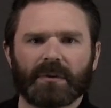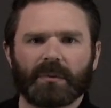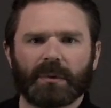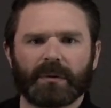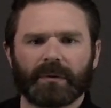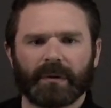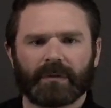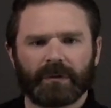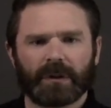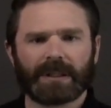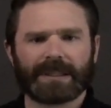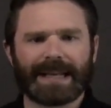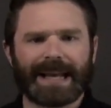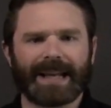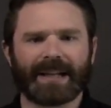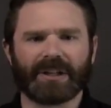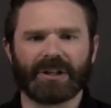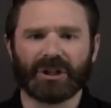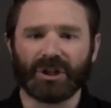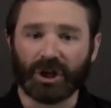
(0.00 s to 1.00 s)
when we've looked
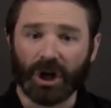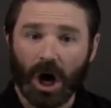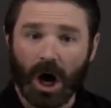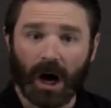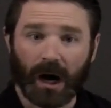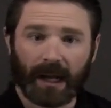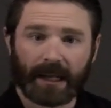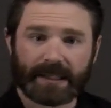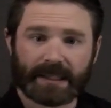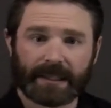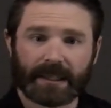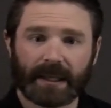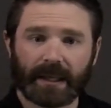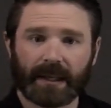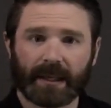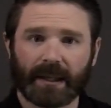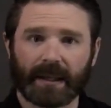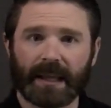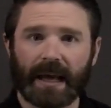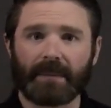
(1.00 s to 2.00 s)
at not,
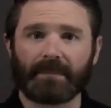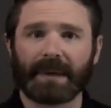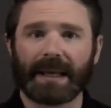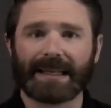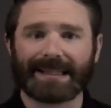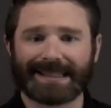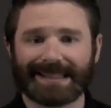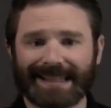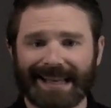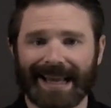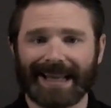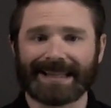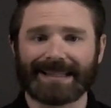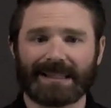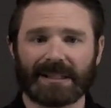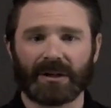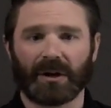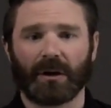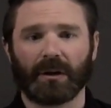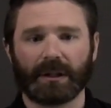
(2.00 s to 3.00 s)
that made
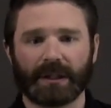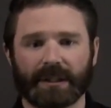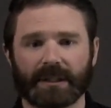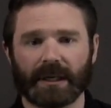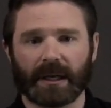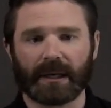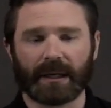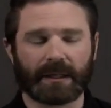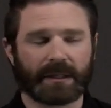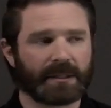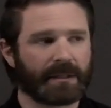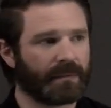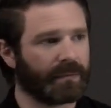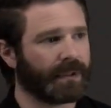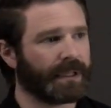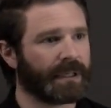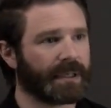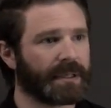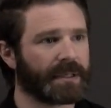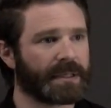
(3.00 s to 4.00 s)
sense. All it does
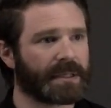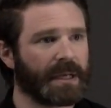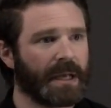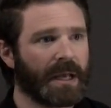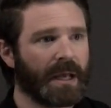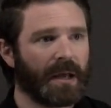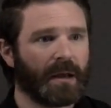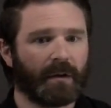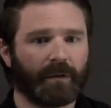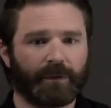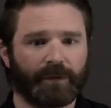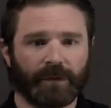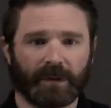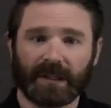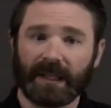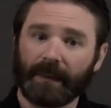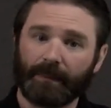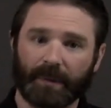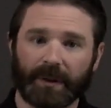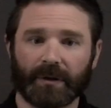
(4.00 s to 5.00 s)
is
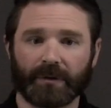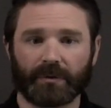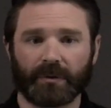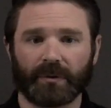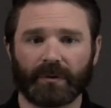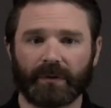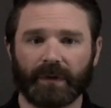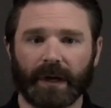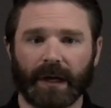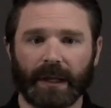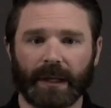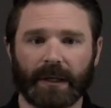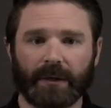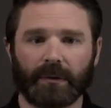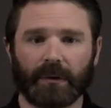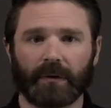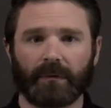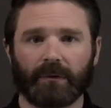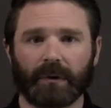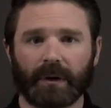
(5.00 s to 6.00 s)
flip the truth
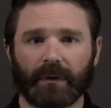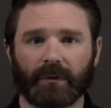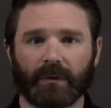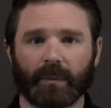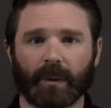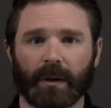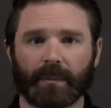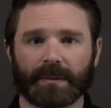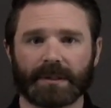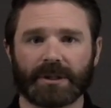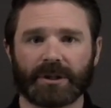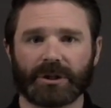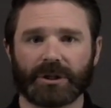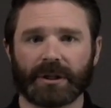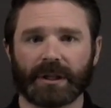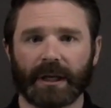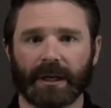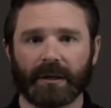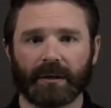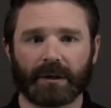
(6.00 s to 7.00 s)
value of whatever
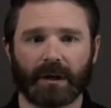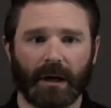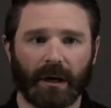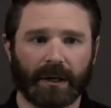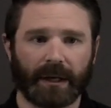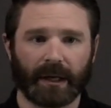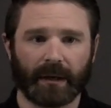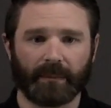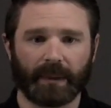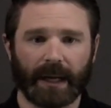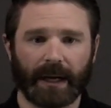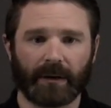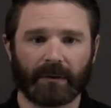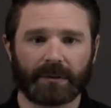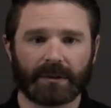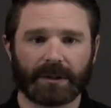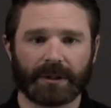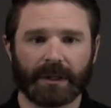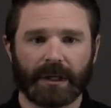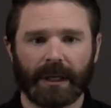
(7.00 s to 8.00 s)
proposition that you're talking
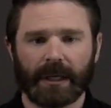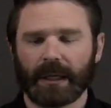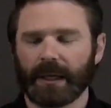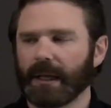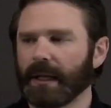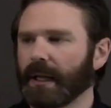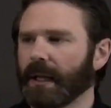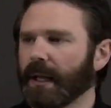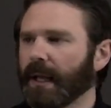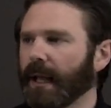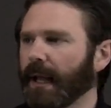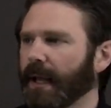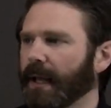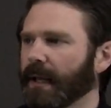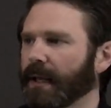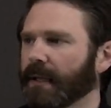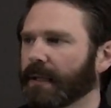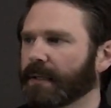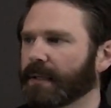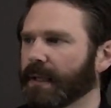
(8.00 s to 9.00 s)
about.
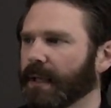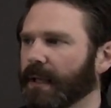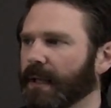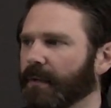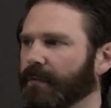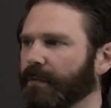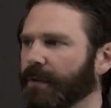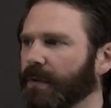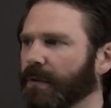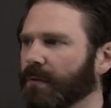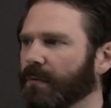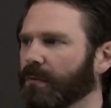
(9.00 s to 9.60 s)
And if you